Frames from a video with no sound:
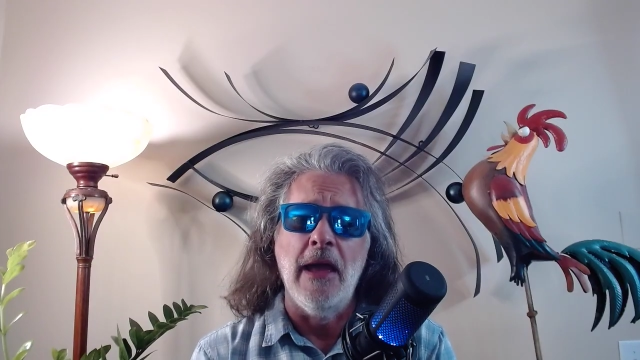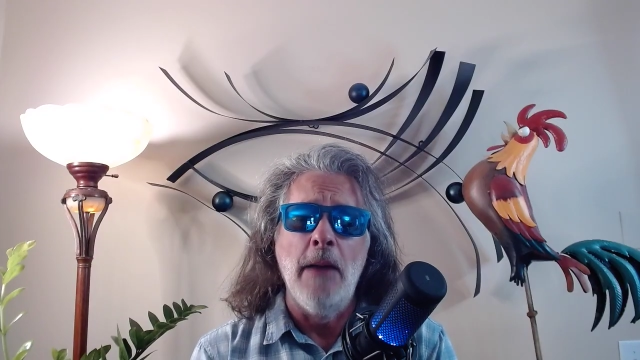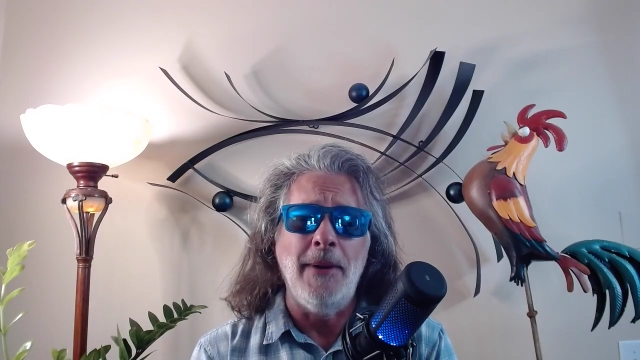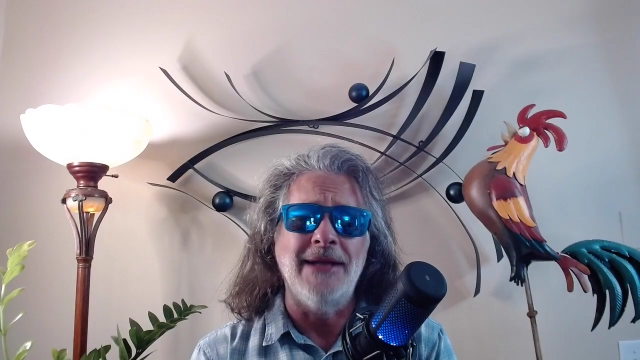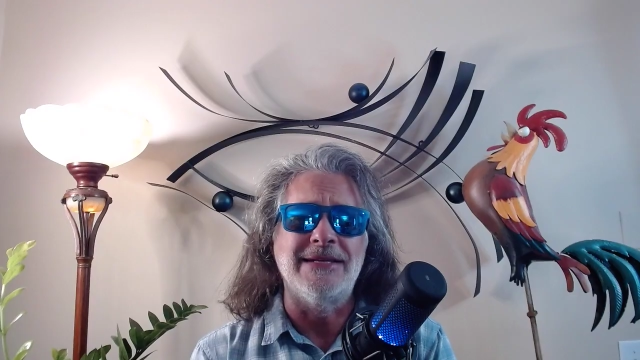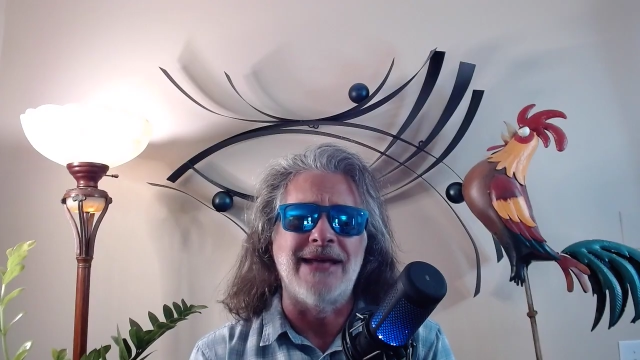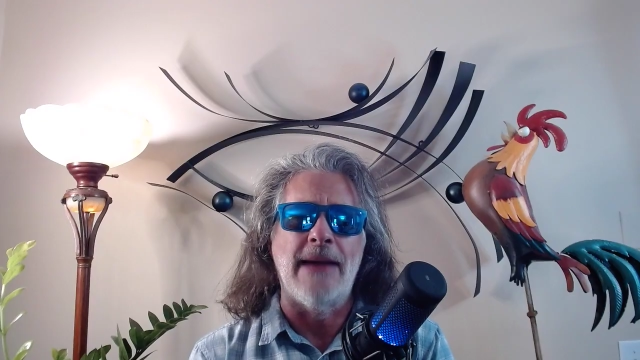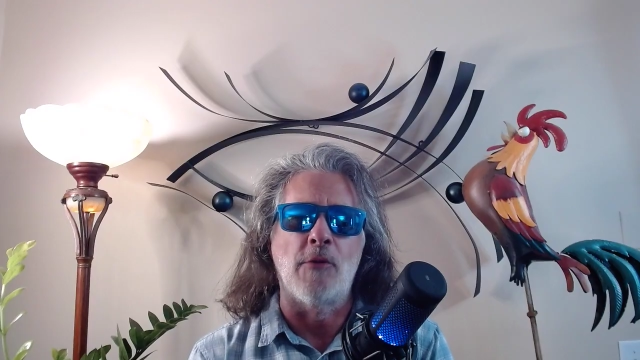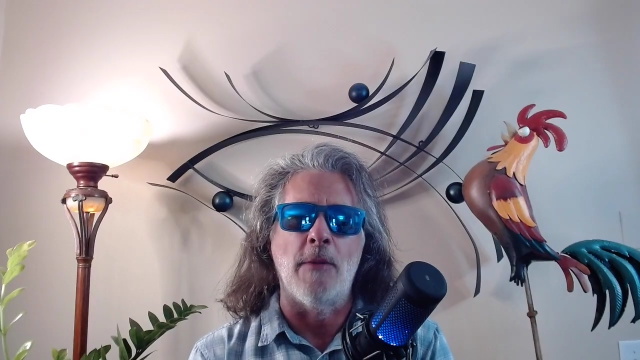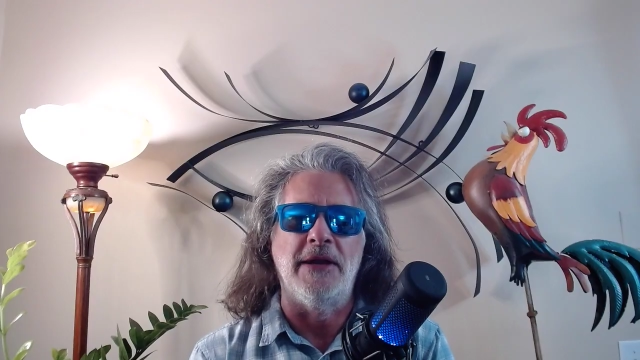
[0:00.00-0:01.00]
but at the
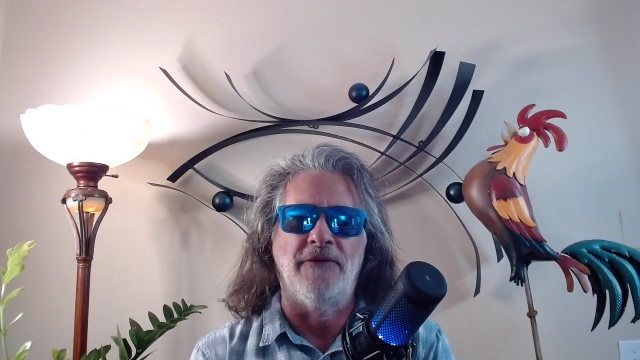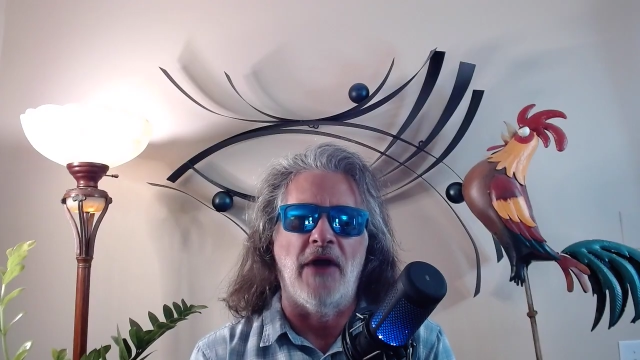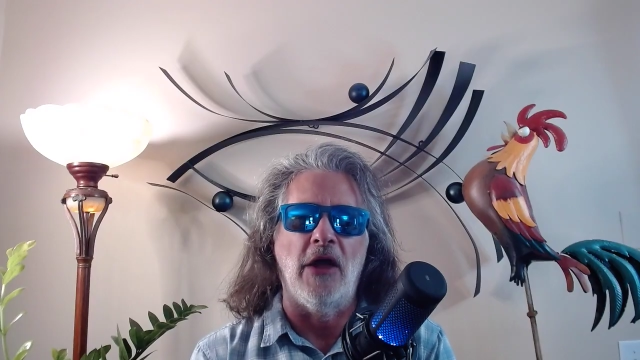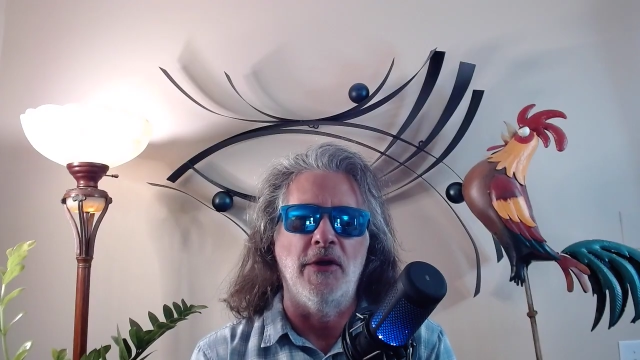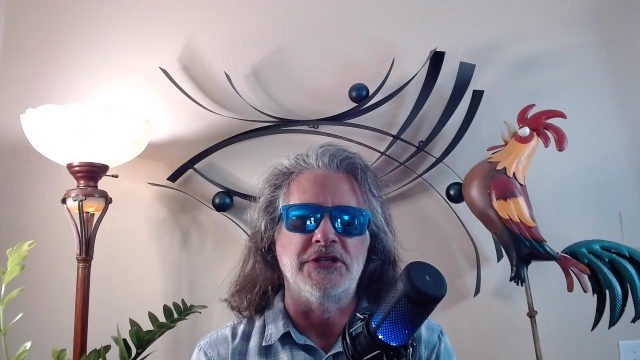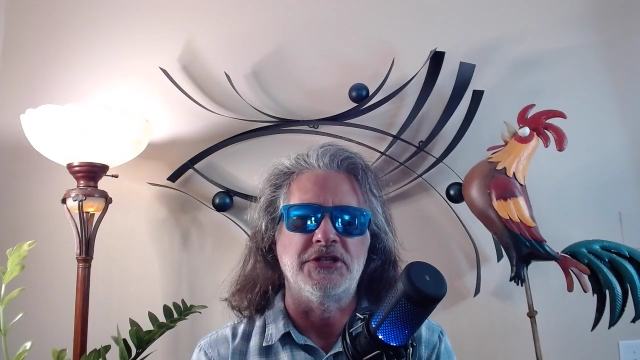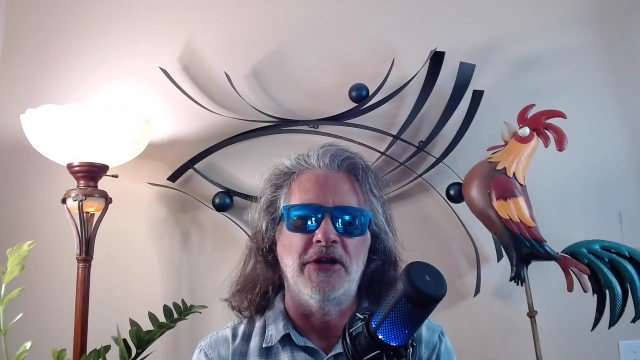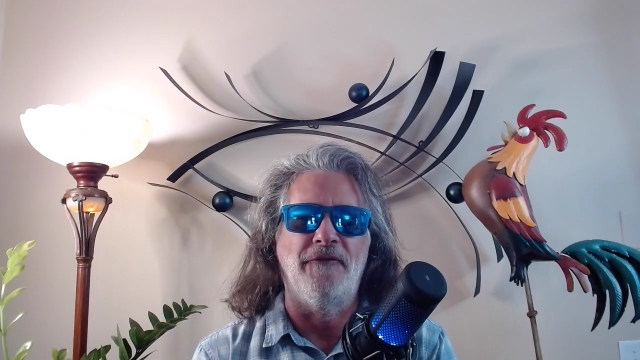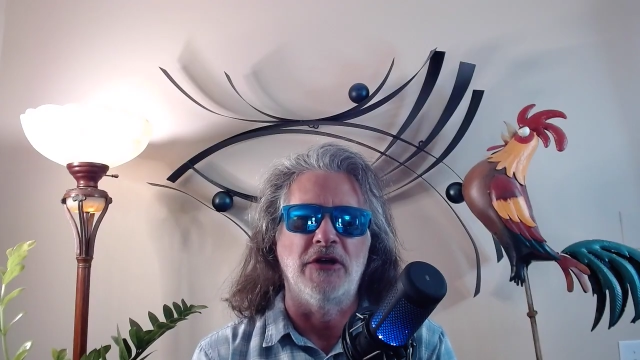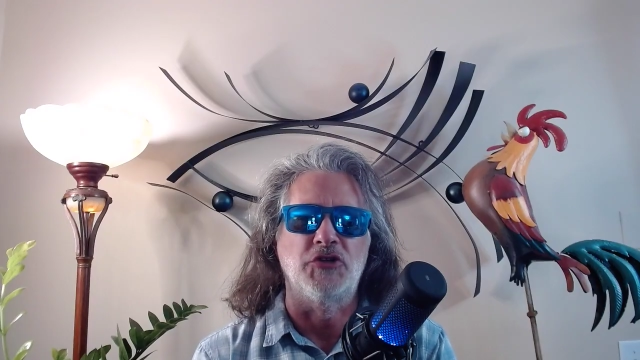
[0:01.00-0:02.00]
time it remained a violation
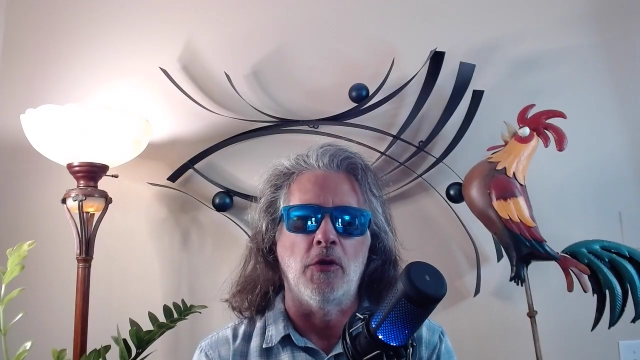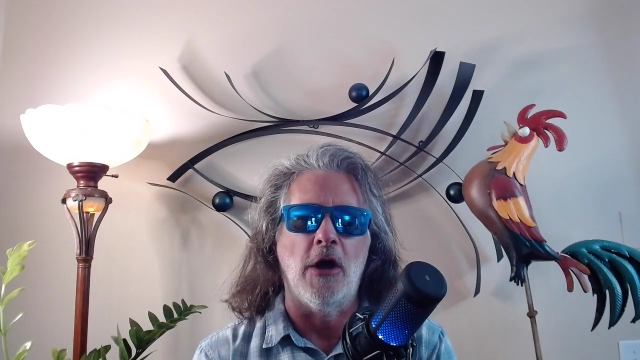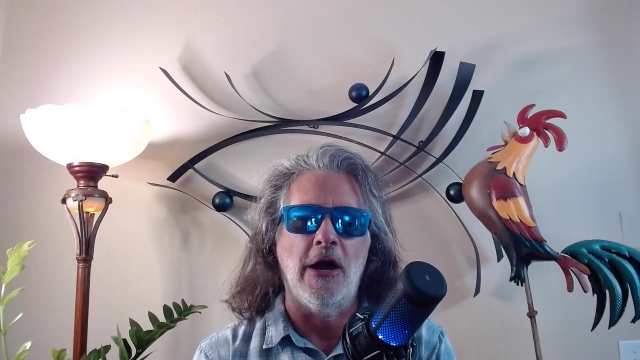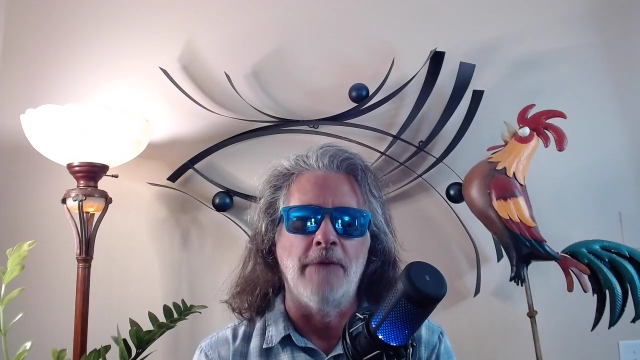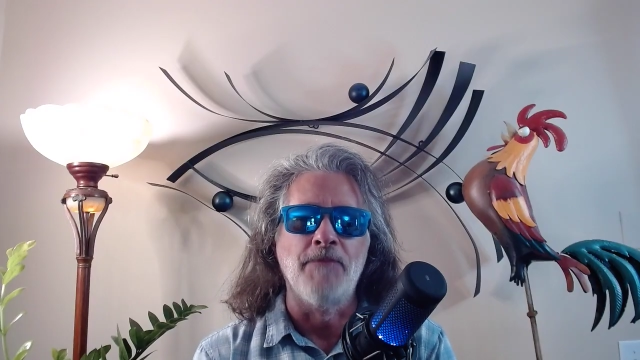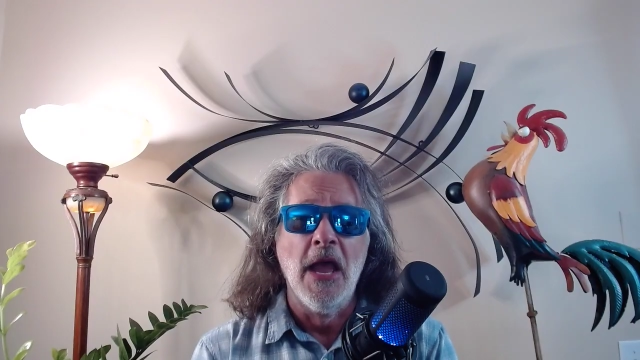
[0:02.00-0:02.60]
of federal law.